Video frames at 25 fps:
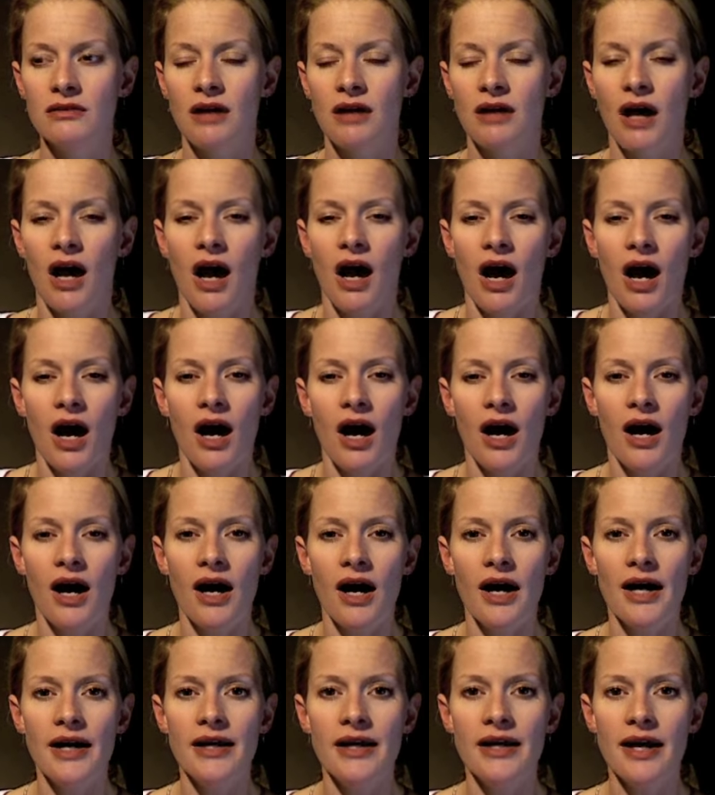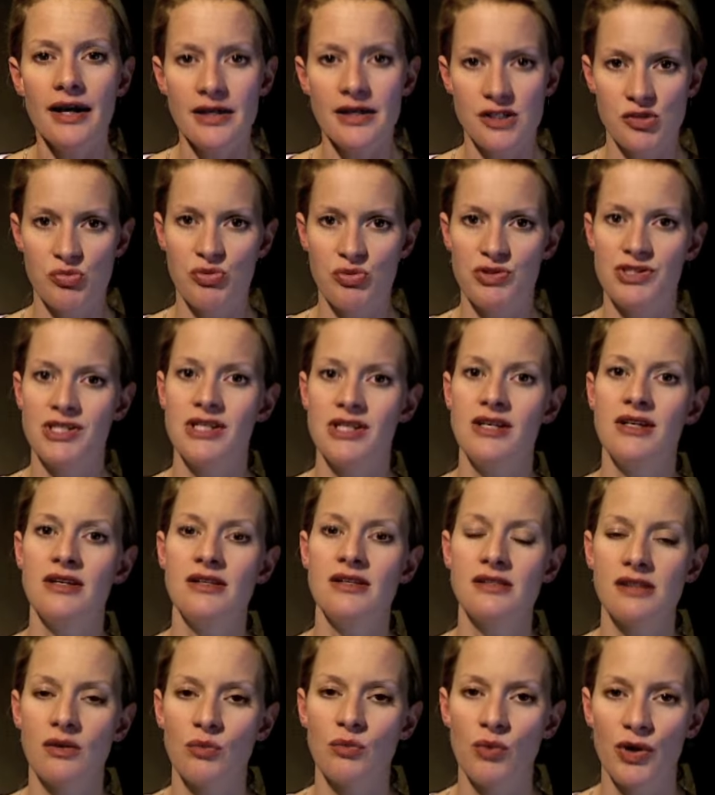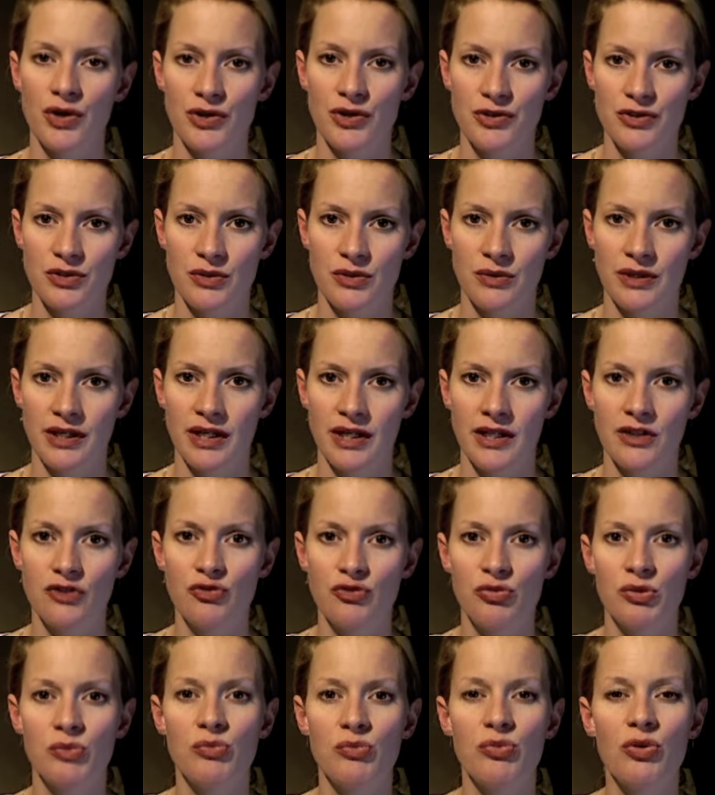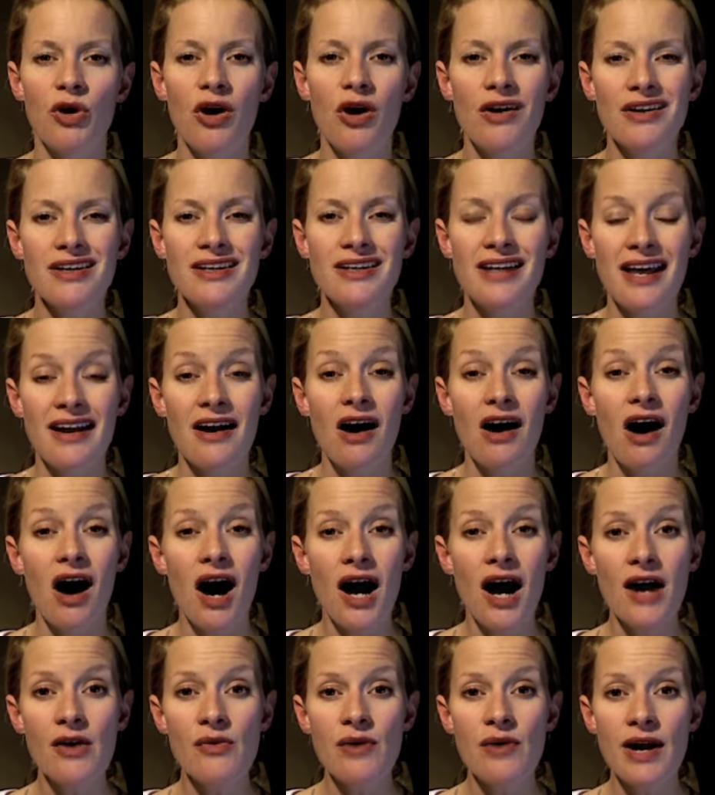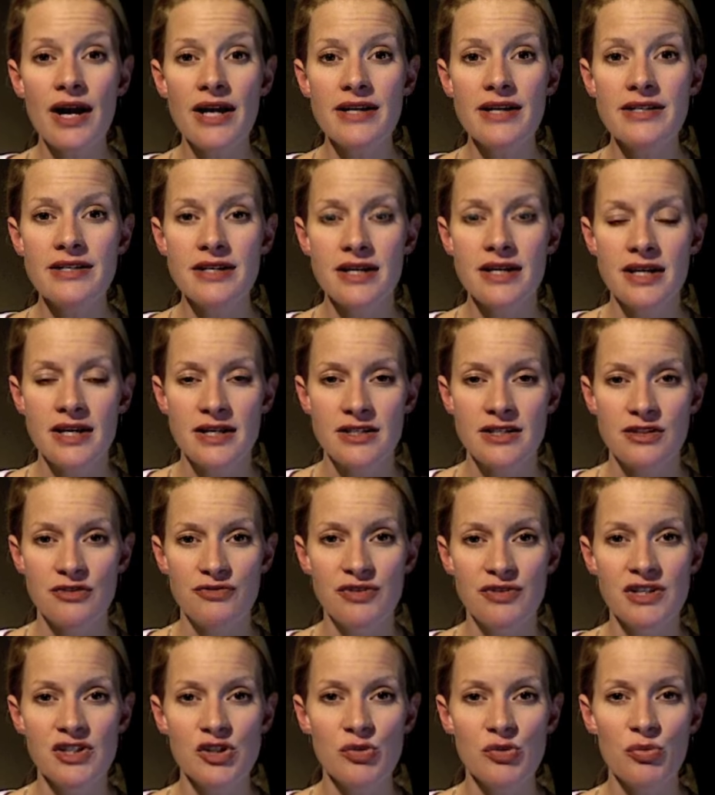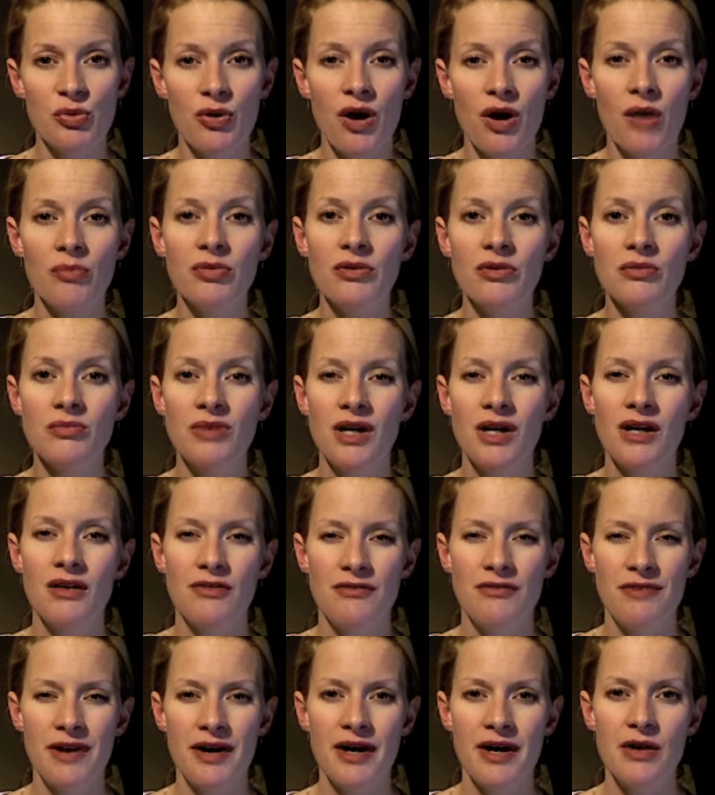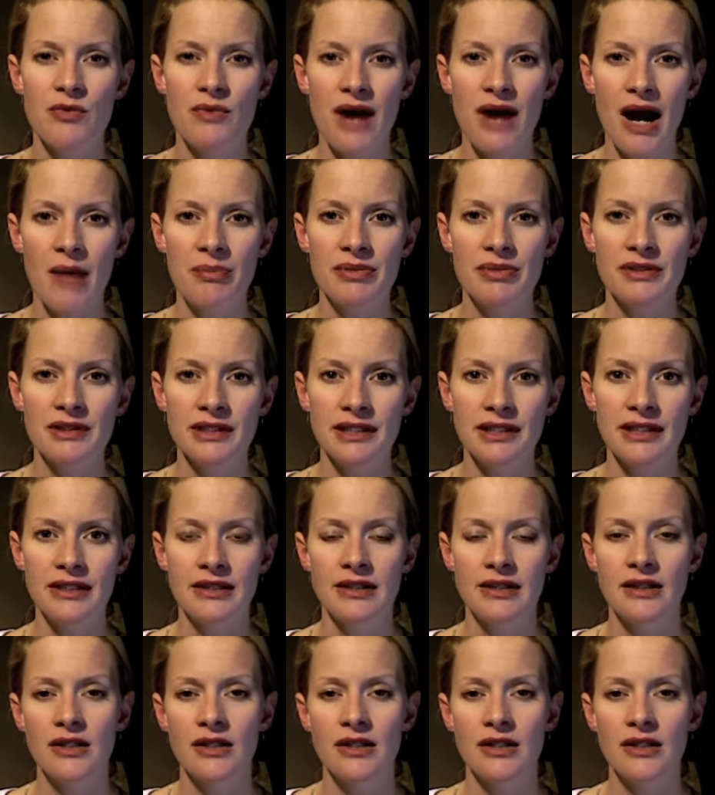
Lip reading: high expertise in what you're doing, and you've been brought in at a high rate to fix a problem very rapidly.